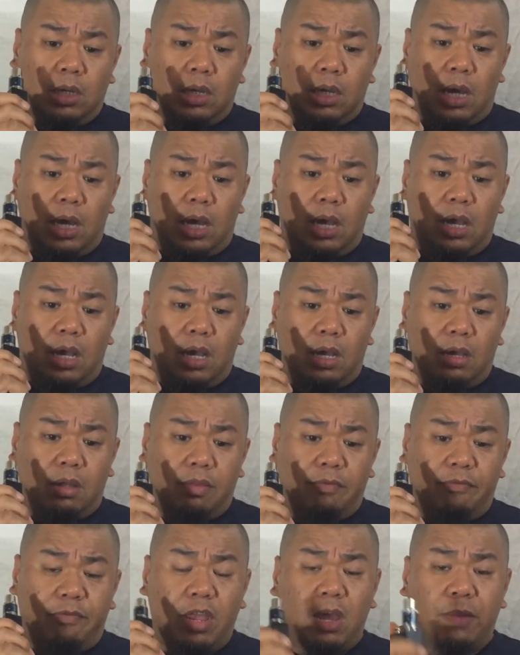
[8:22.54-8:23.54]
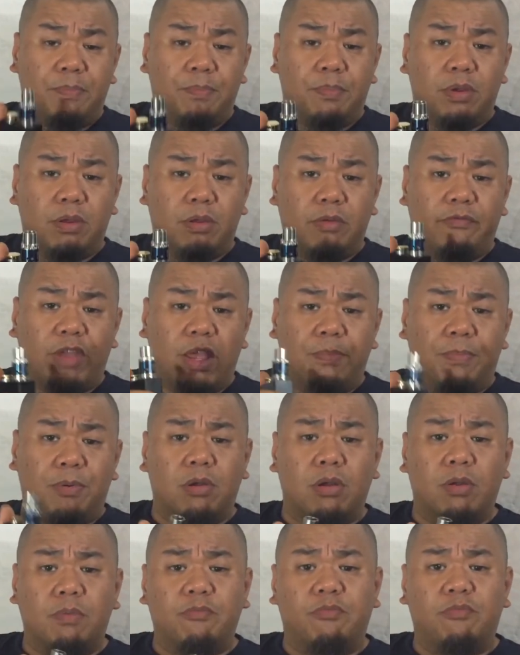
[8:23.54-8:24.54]
the
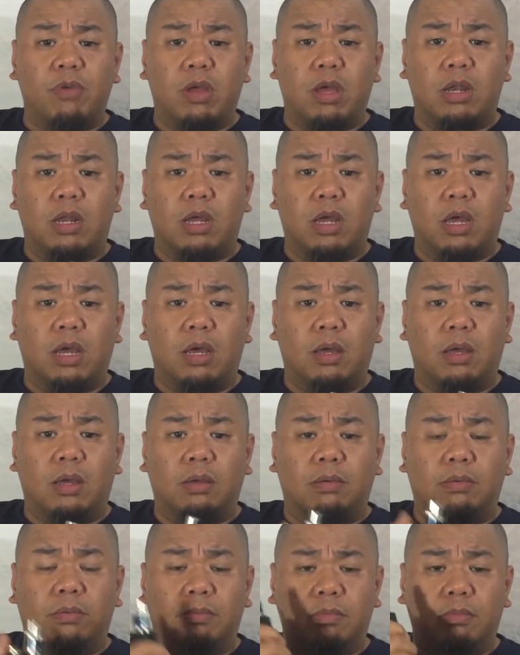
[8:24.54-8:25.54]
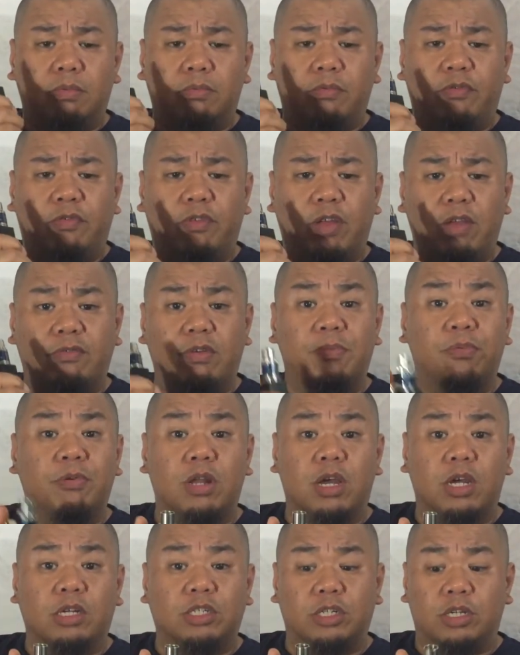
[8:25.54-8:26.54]
vapor and flavor
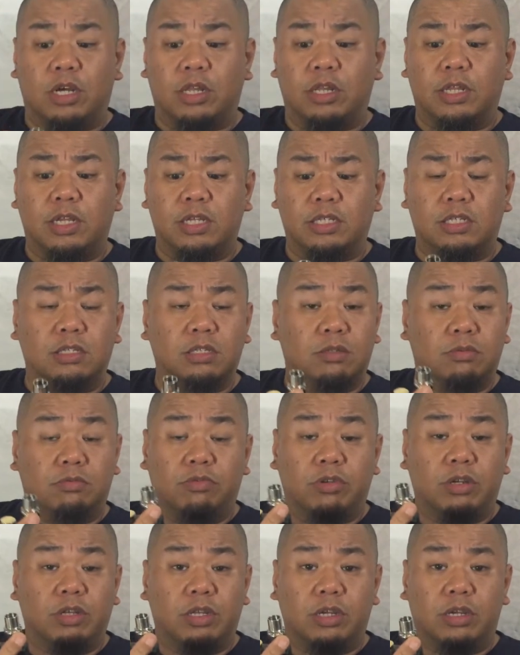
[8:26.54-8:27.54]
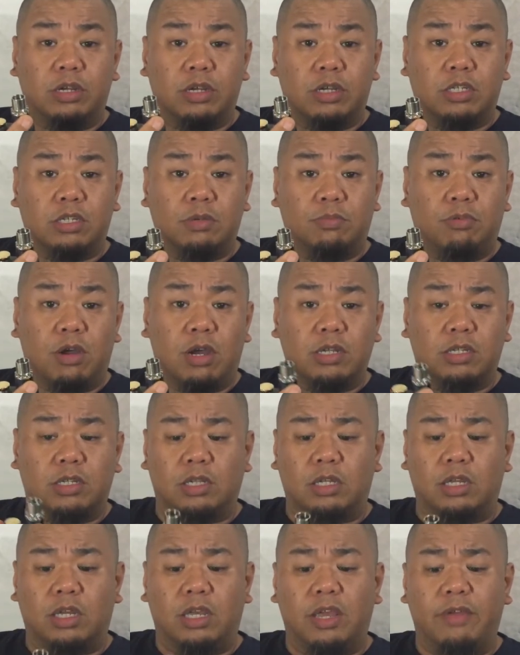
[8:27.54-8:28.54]
production on this is really good,
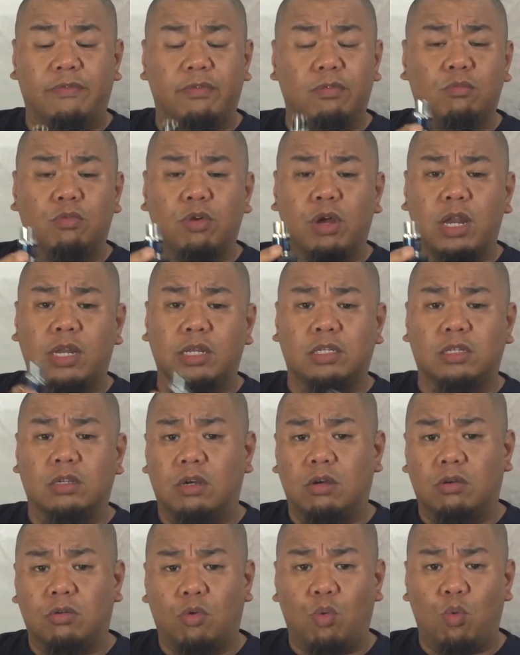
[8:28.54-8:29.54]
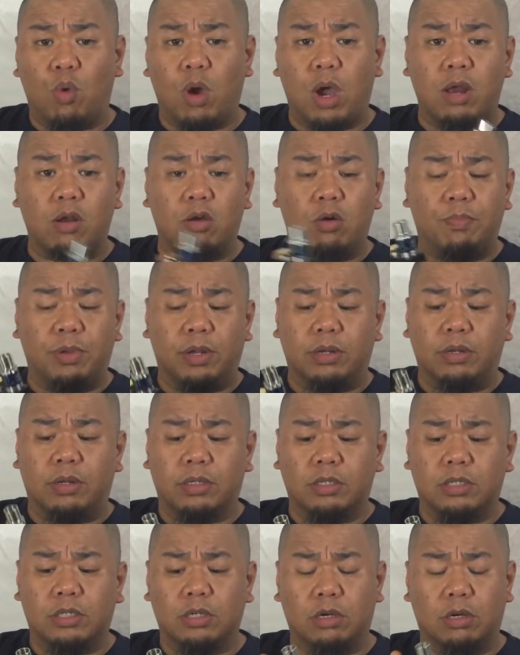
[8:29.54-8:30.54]
surprisingly, even when it's wide open.
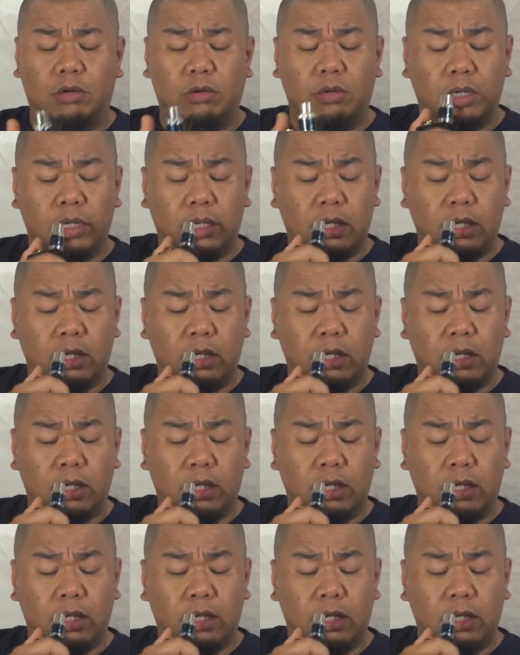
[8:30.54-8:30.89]
So